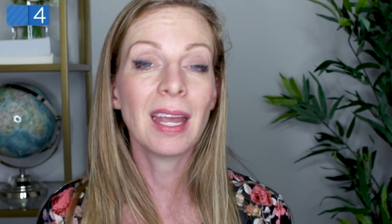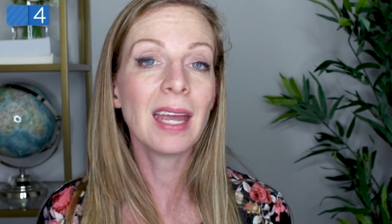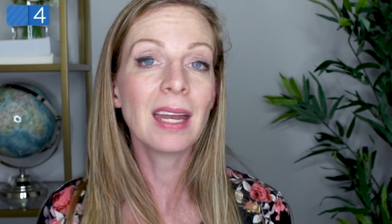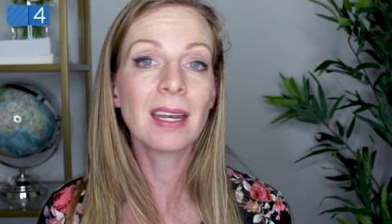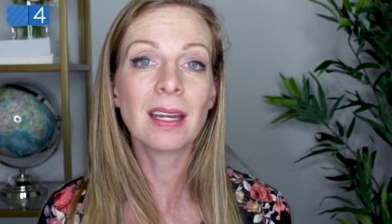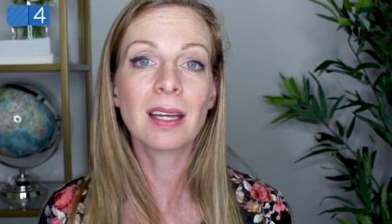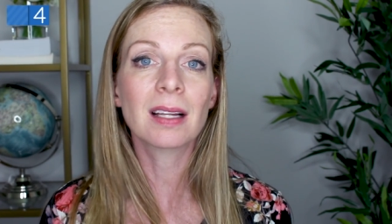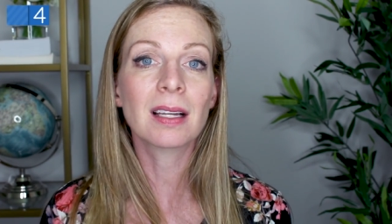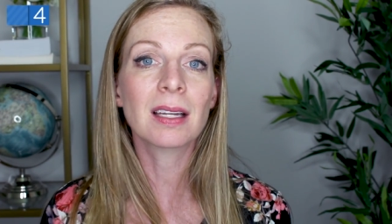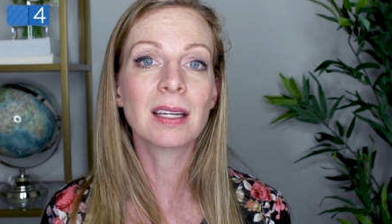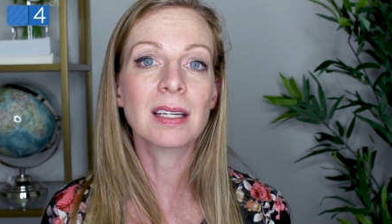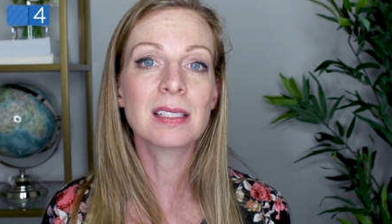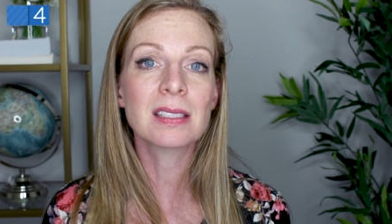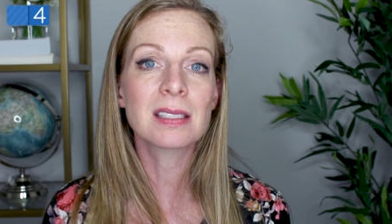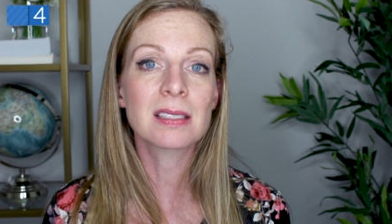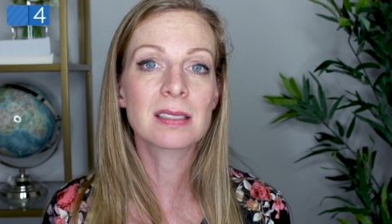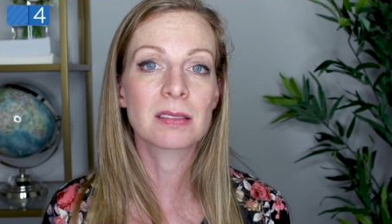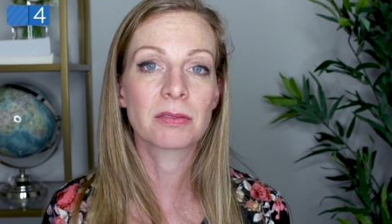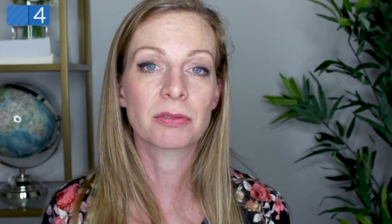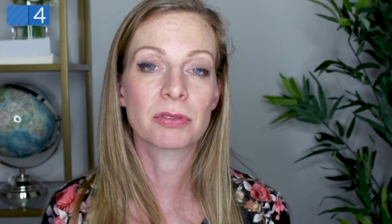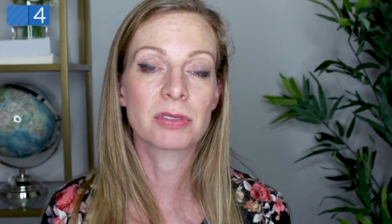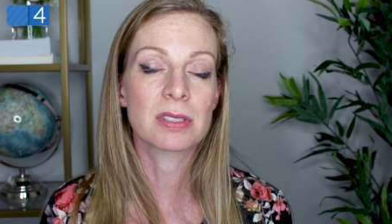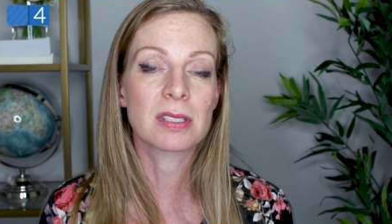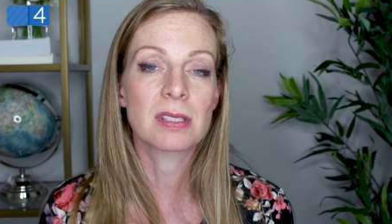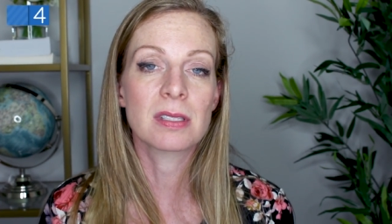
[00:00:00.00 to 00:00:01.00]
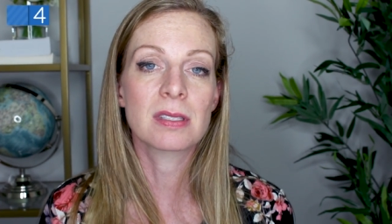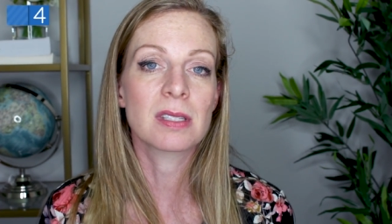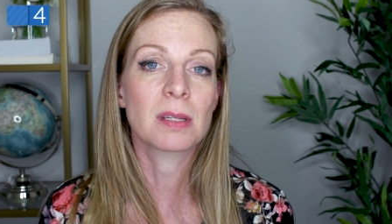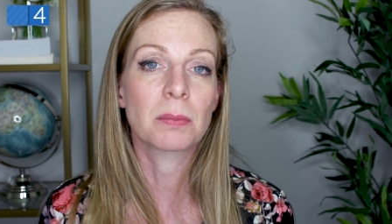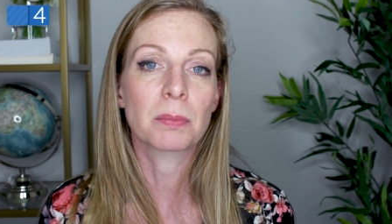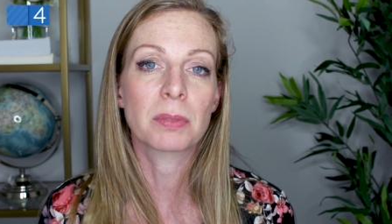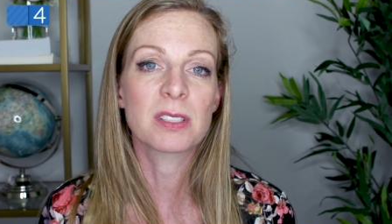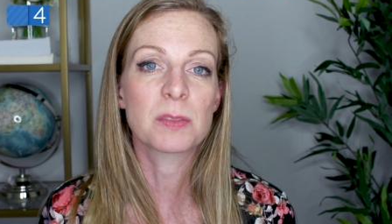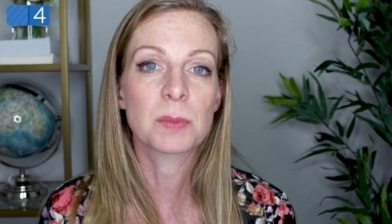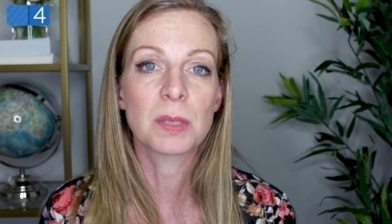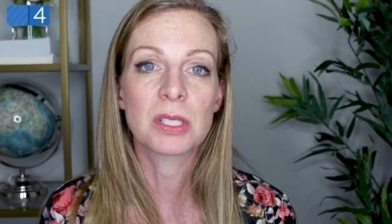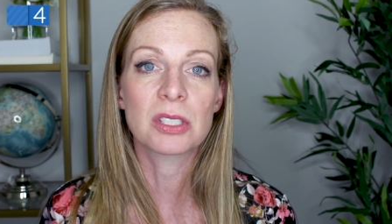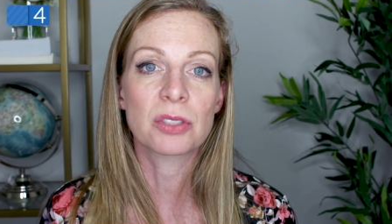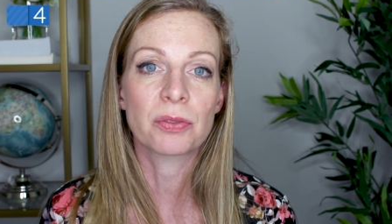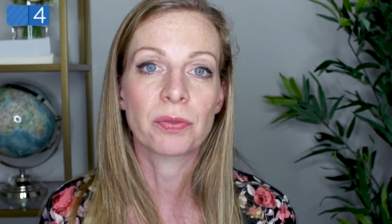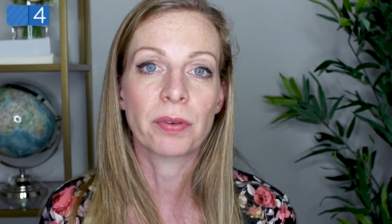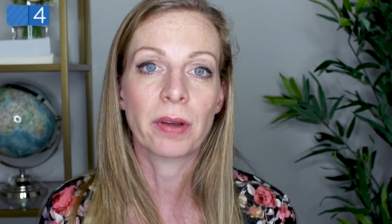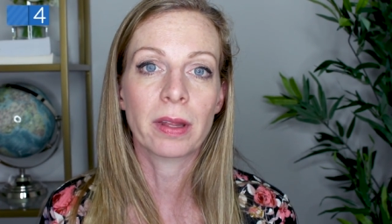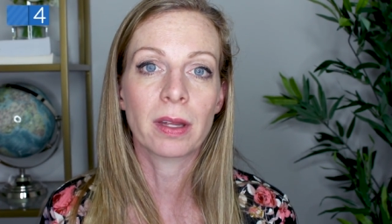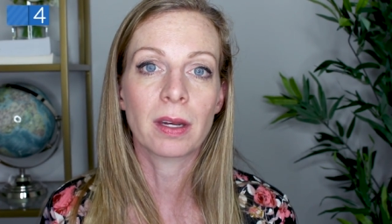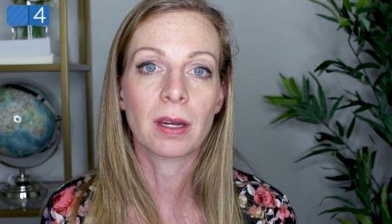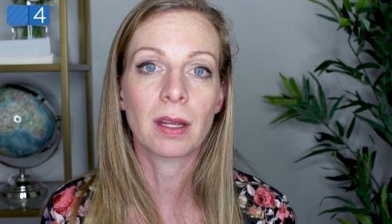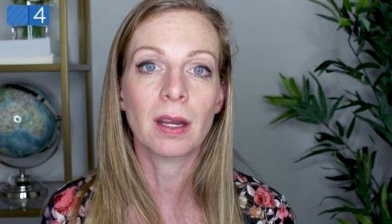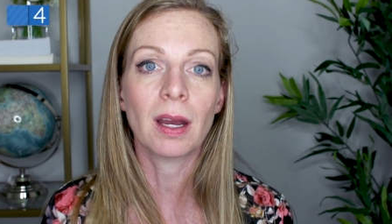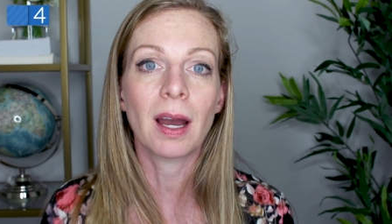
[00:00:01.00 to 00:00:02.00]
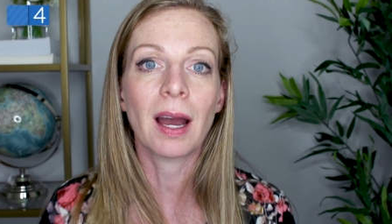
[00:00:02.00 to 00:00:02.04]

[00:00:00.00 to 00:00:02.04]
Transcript: Em inglês, você simplesmente falaria,